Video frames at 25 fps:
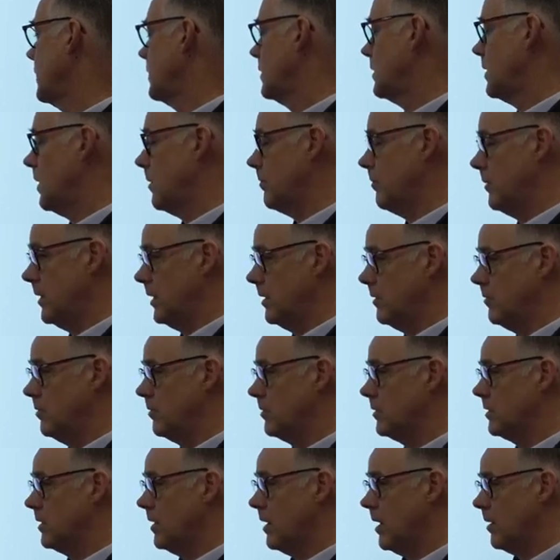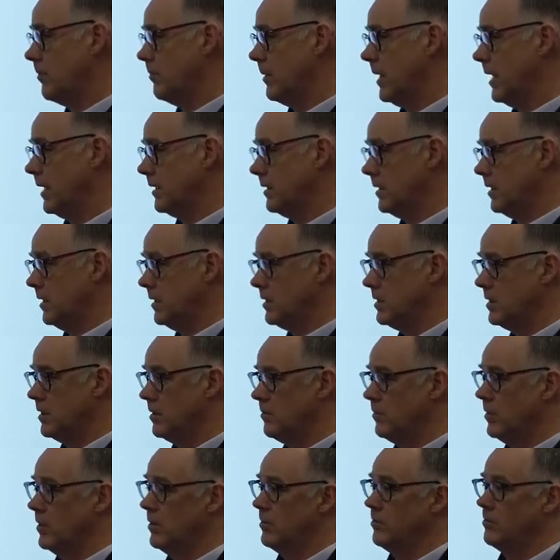Some minerals like
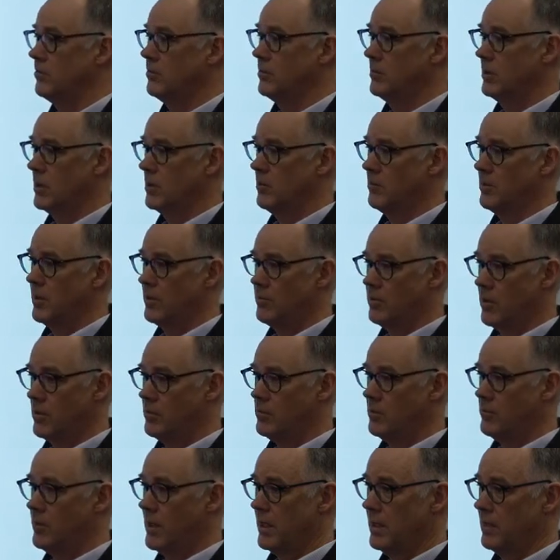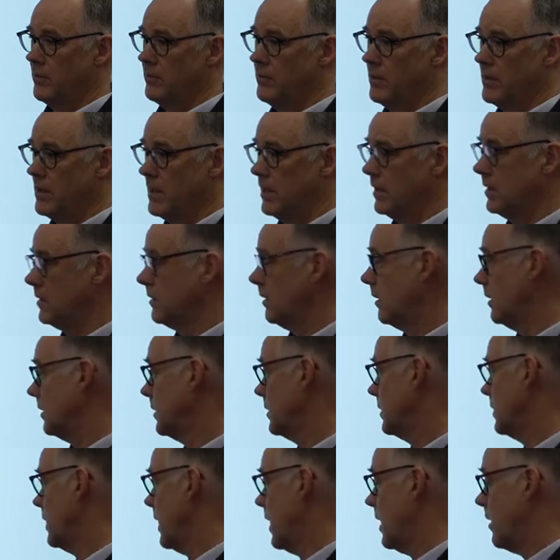magnesium could be problematic for things like
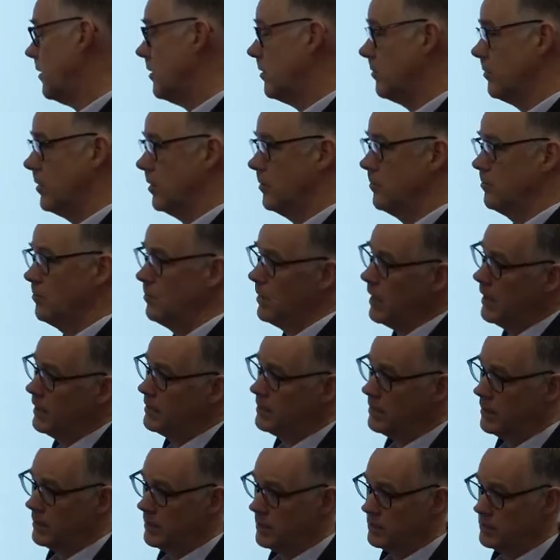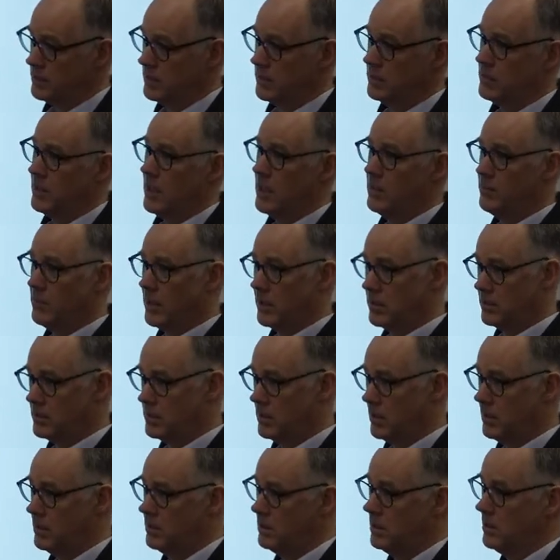scouring, but mainly it's just how much
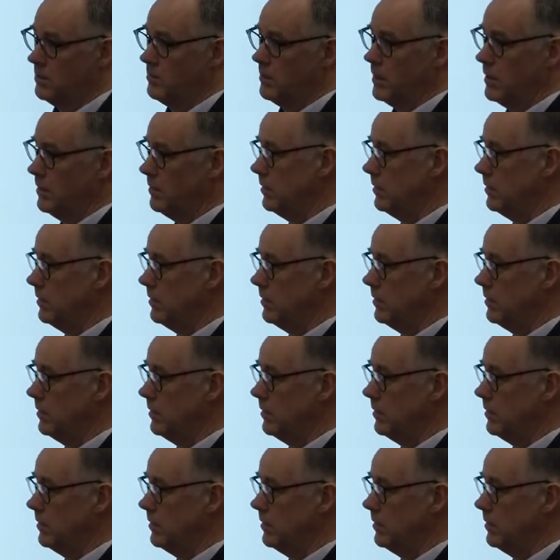sodium there